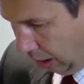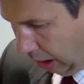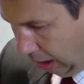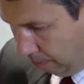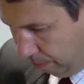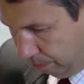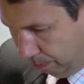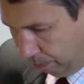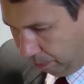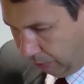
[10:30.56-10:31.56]
And
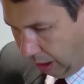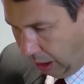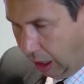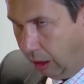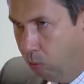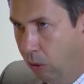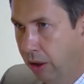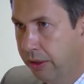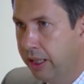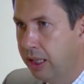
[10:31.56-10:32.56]

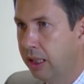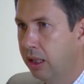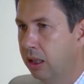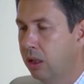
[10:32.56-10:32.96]
what the